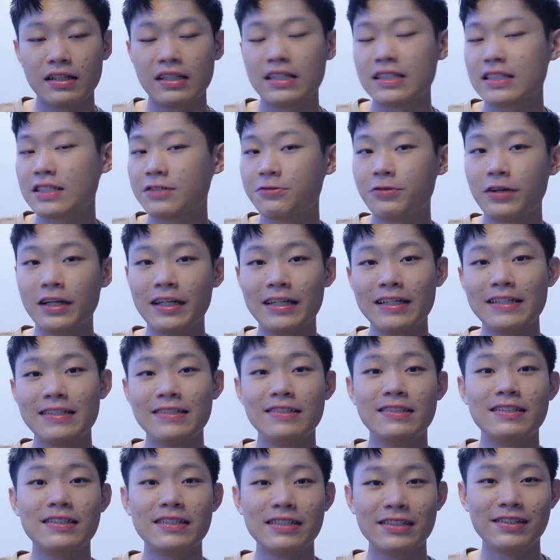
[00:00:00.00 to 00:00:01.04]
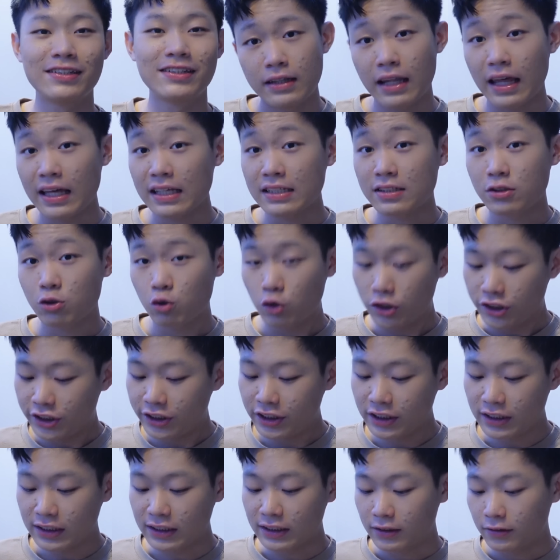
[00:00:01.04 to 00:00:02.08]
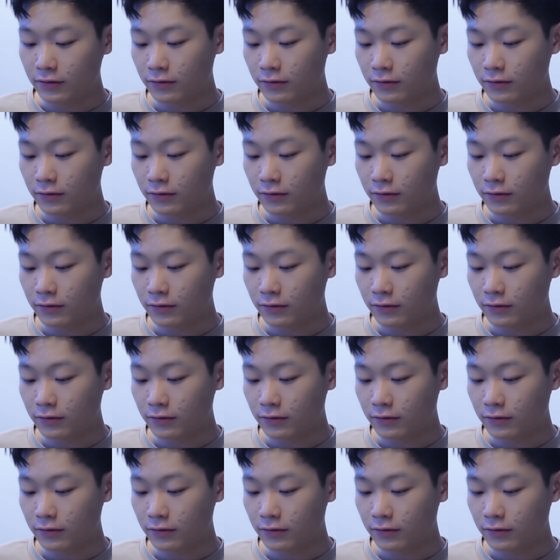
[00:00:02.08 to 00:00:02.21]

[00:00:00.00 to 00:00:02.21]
It's really easy. Next question.